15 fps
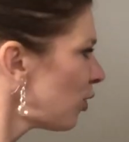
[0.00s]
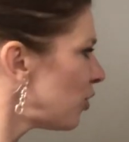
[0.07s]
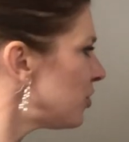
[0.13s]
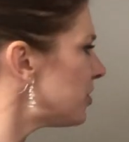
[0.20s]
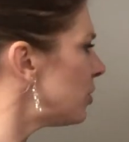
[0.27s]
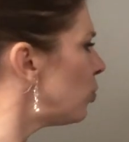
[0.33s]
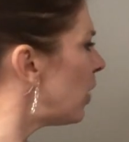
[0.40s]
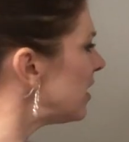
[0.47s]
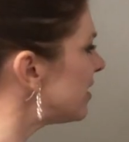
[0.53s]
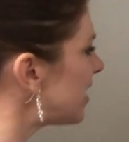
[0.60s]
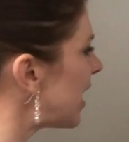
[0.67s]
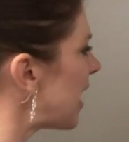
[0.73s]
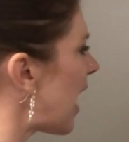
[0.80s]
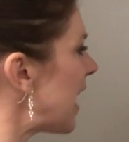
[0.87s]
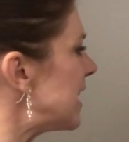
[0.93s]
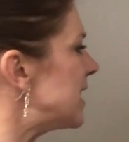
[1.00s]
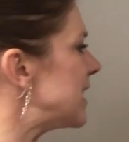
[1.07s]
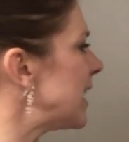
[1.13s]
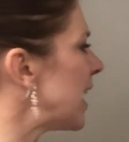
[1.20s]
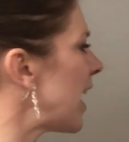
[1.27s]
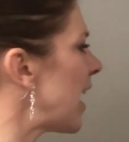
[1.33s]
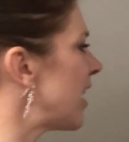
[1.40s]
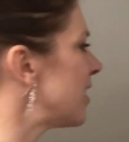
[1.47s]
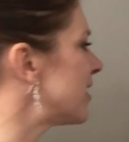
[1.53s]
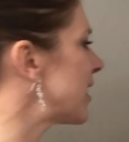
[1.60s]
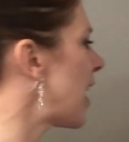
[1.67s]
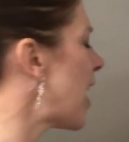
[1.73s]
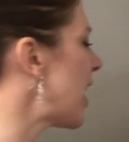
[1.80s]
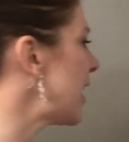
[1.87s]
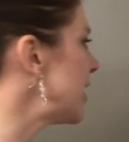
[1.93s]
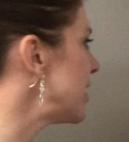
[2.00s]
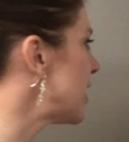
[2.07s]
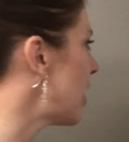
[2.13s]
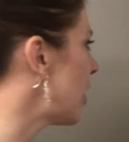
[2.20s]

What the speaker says: So once that idea has kind